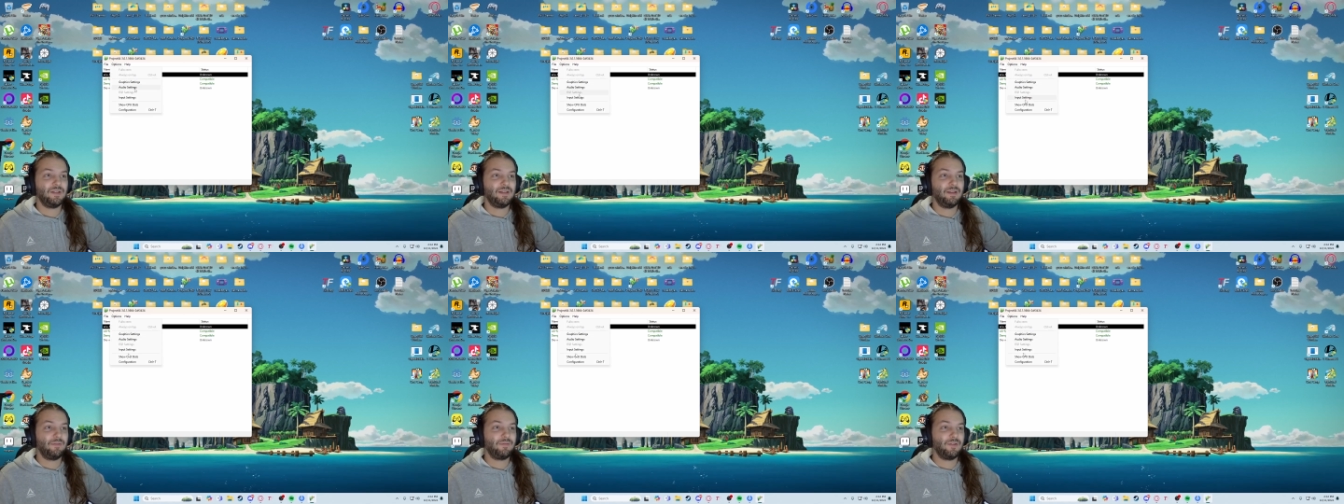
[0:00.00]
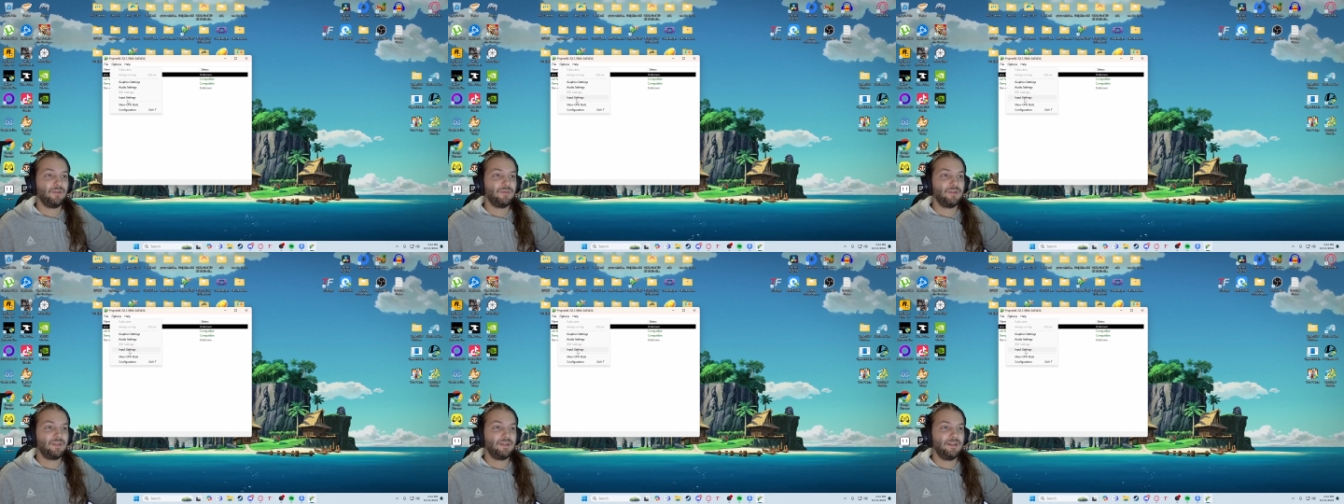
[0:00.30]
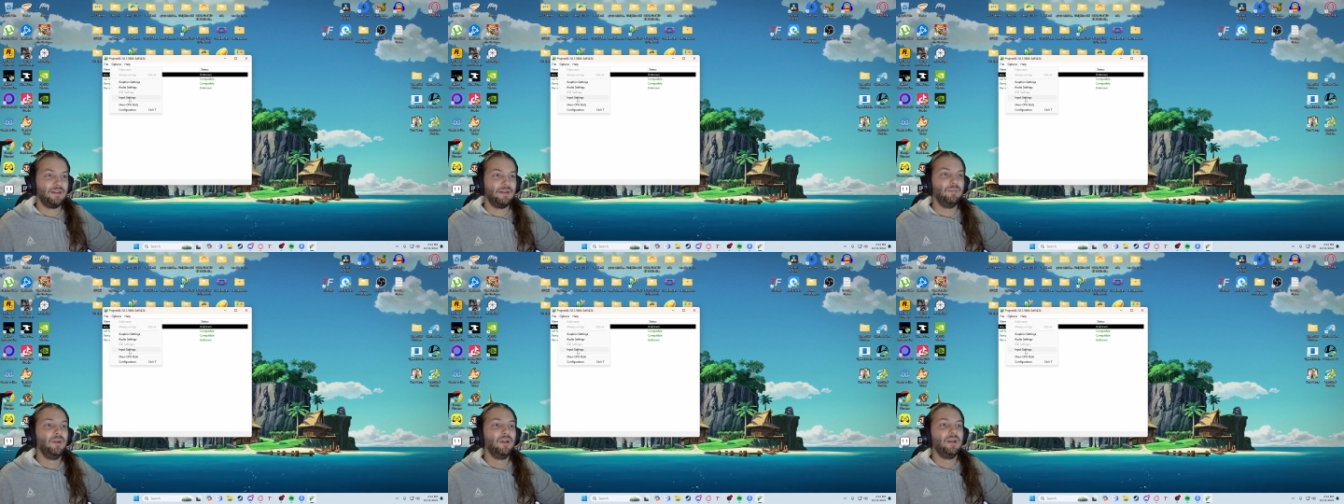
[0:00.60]
different with
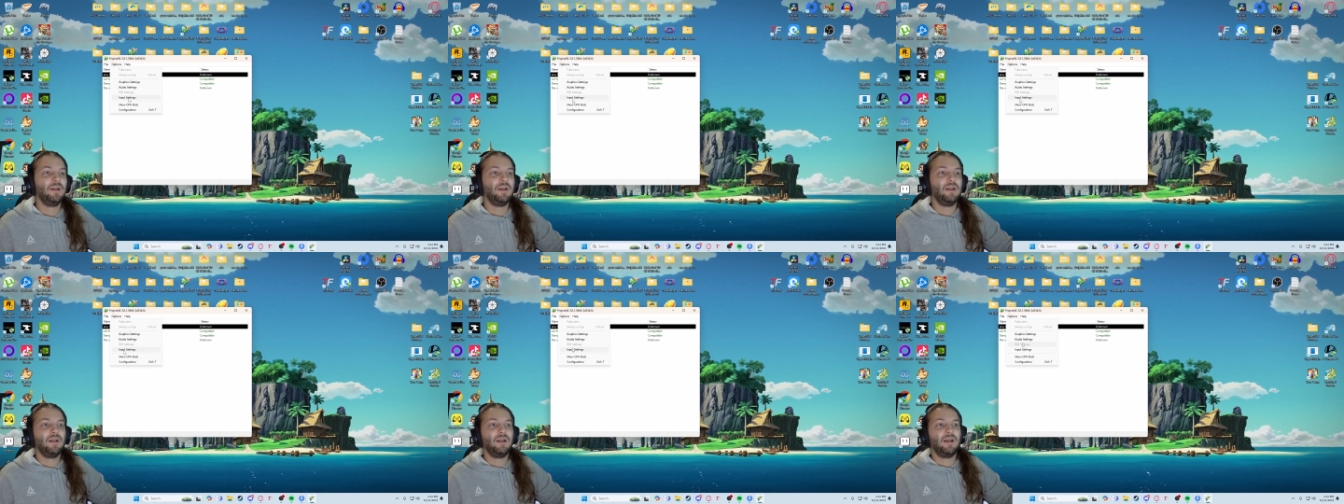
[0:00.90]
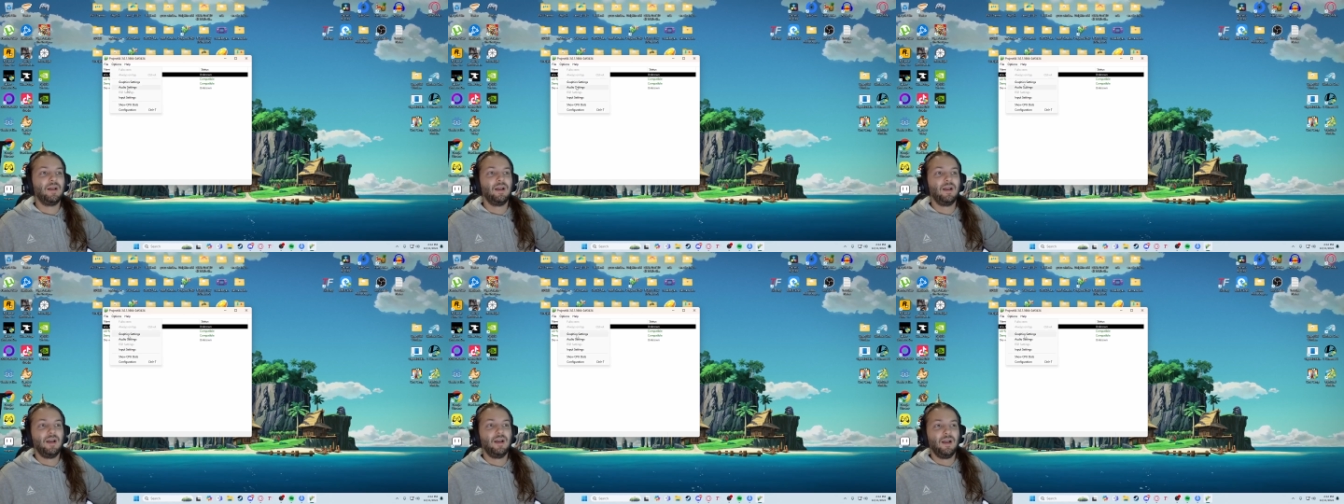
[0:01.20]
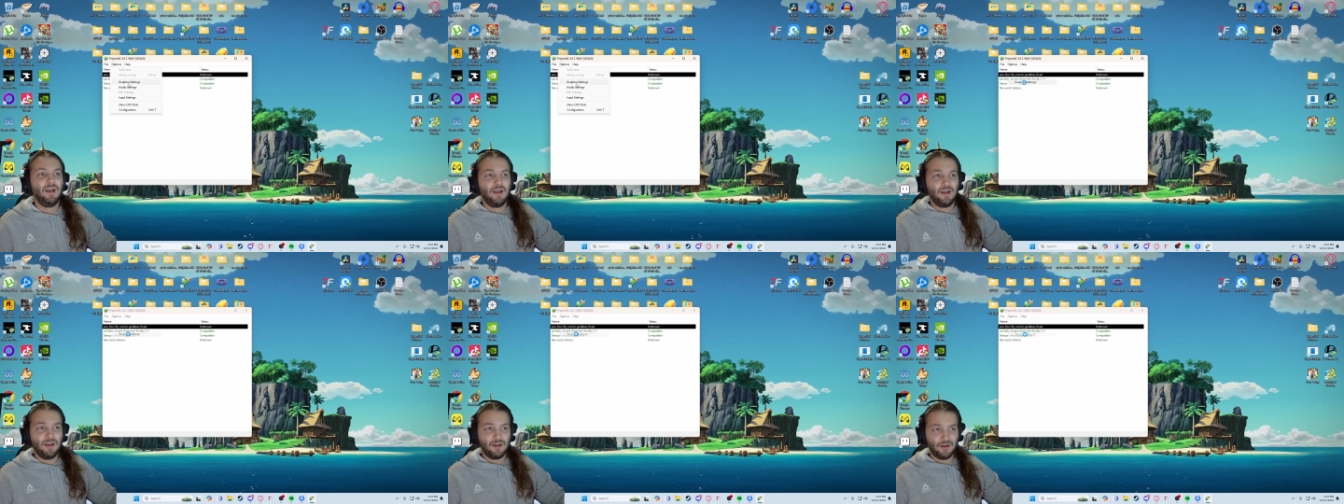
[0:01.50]
them.
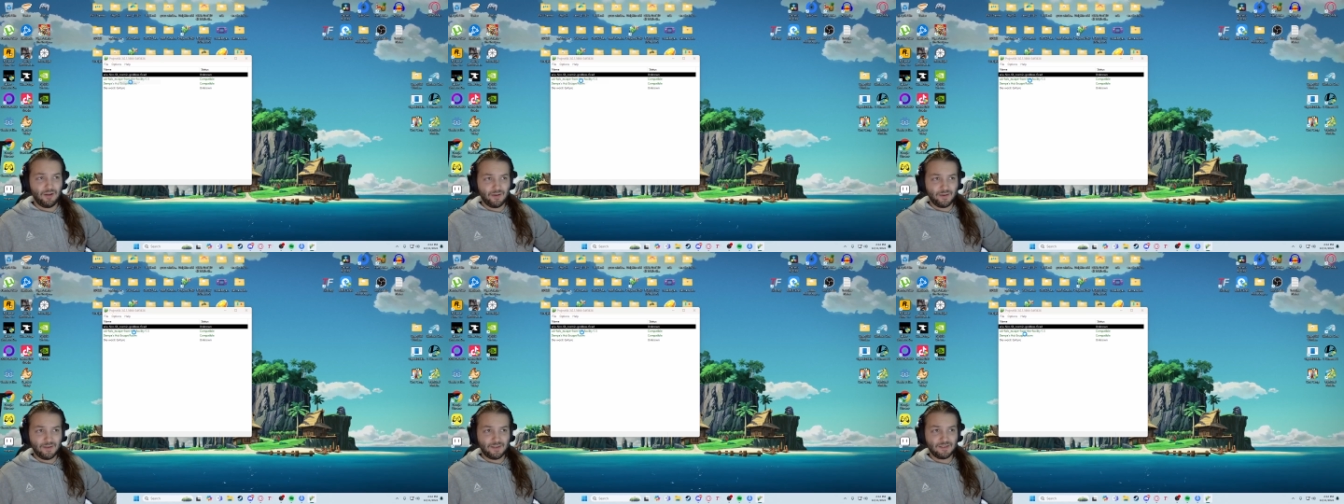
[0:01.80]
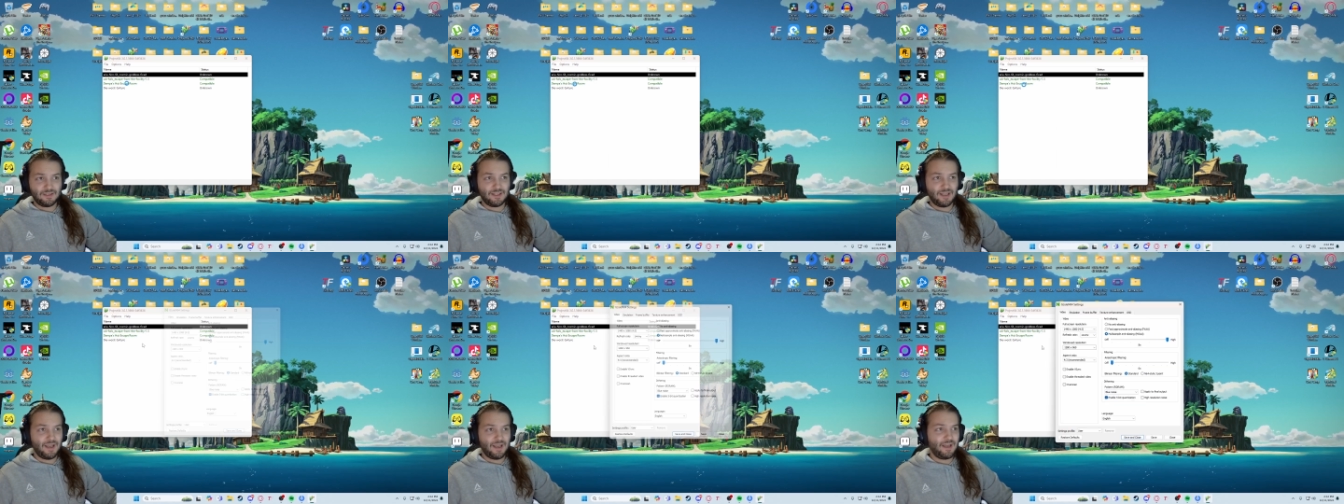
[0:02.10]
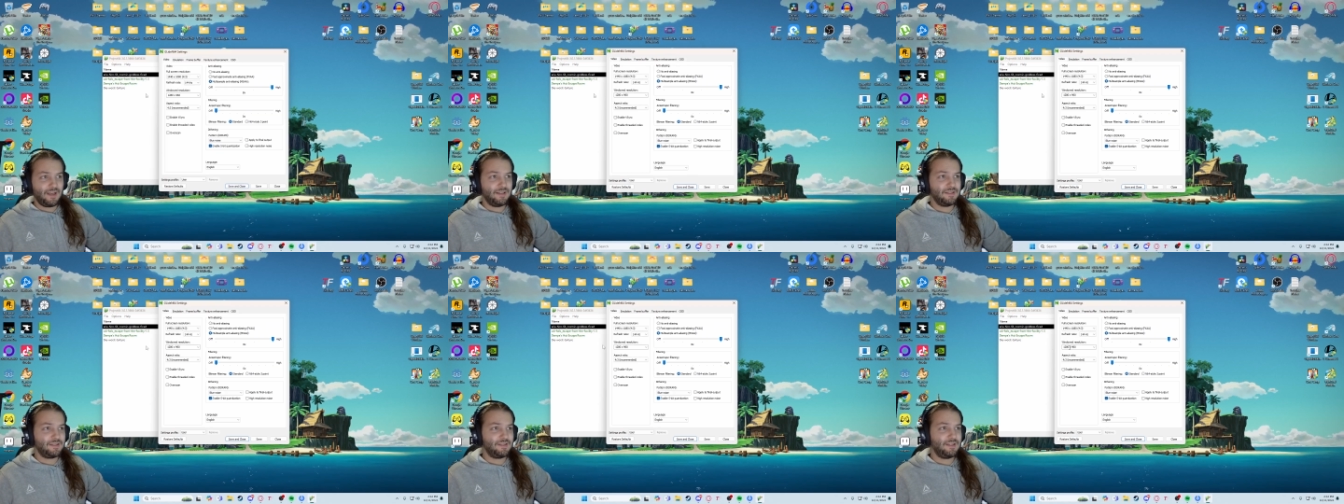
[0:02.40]
And all I can say
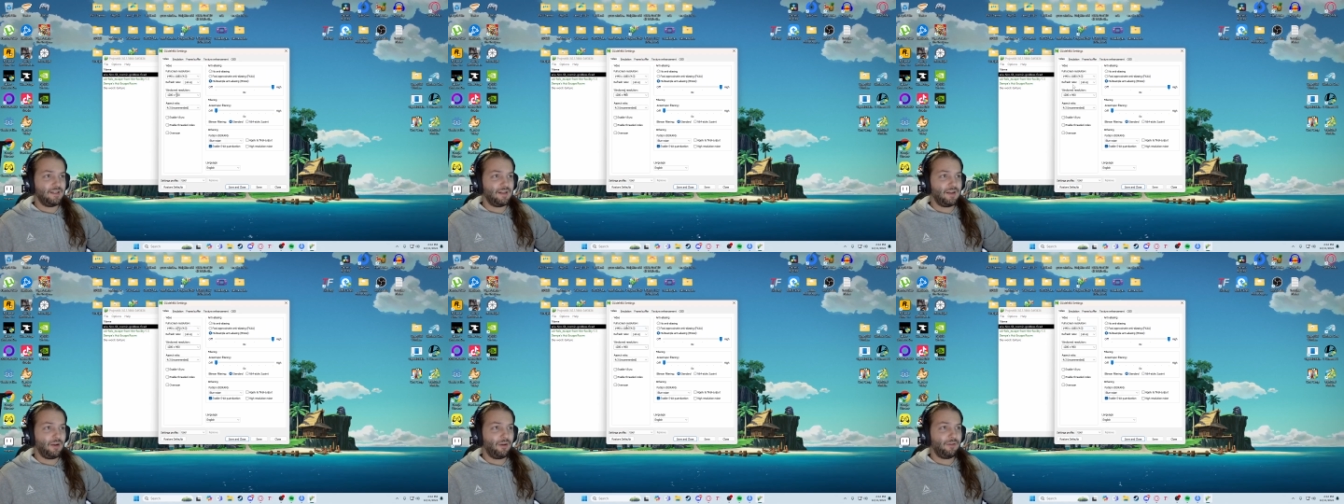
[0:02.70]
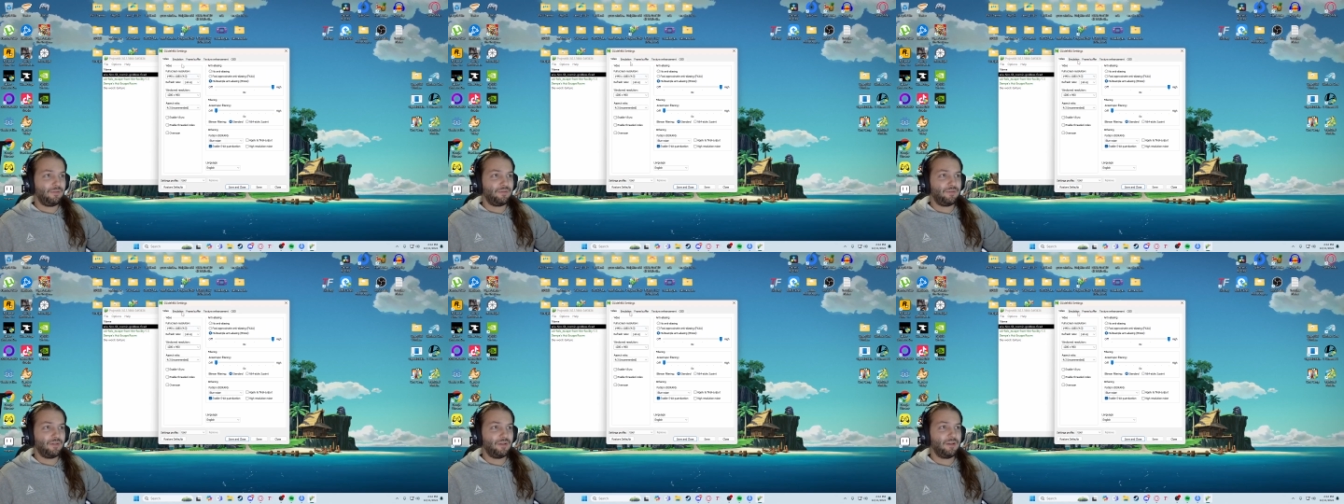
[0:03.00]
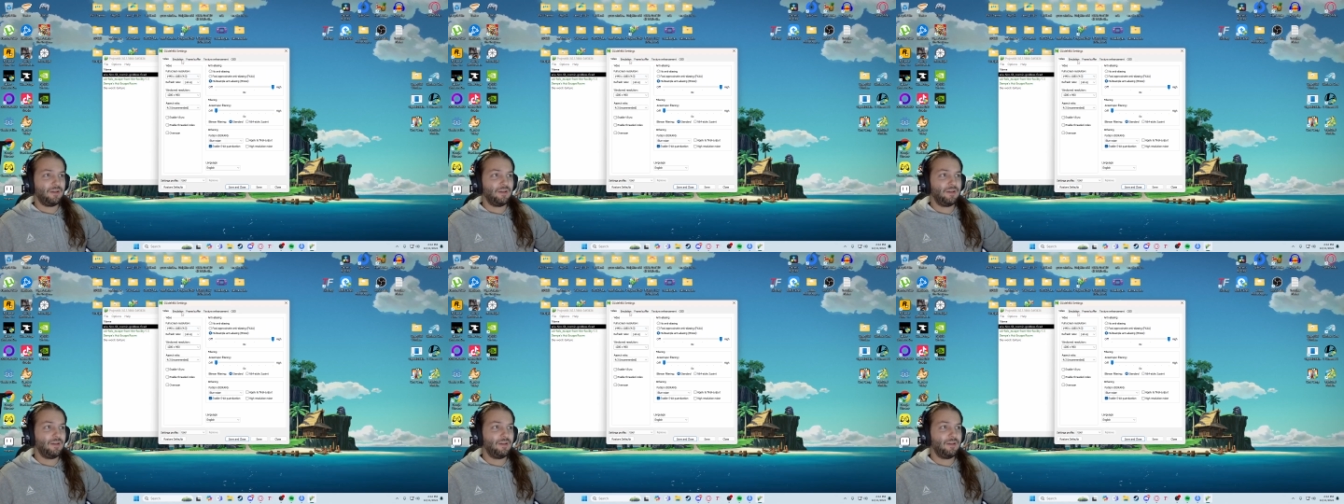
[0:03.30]
is you know if